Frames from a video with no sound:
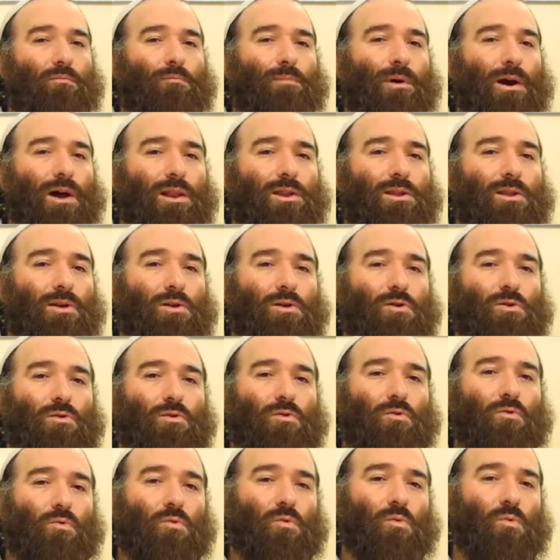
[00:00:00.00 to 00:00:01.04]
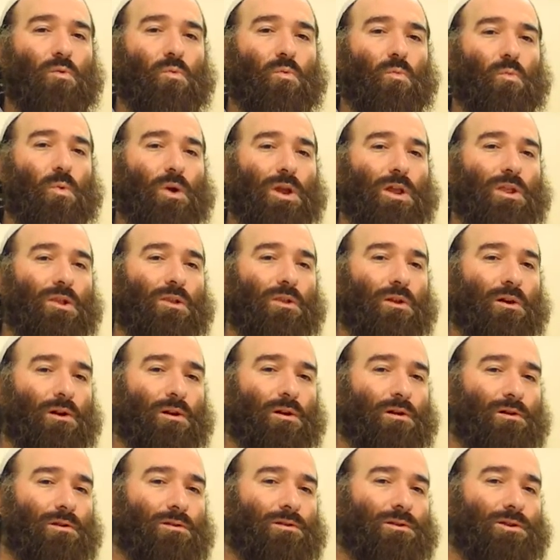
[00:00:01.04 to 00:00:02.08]
But we
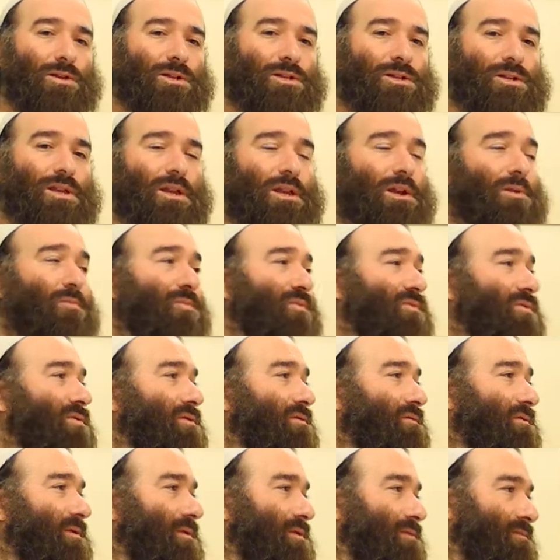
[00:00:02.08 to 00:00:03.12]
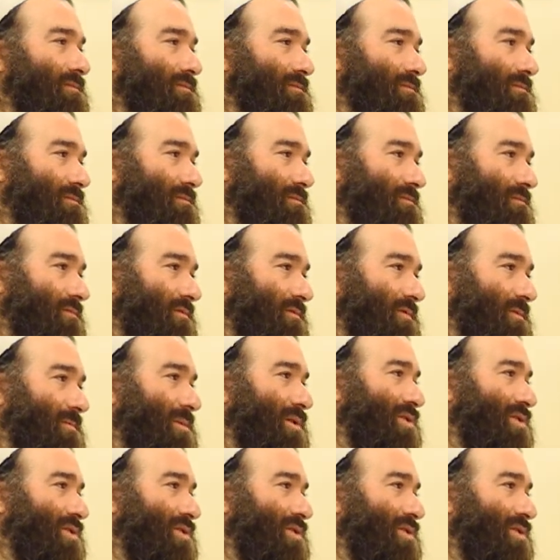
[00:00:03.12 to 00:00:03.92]
learn to seek approval from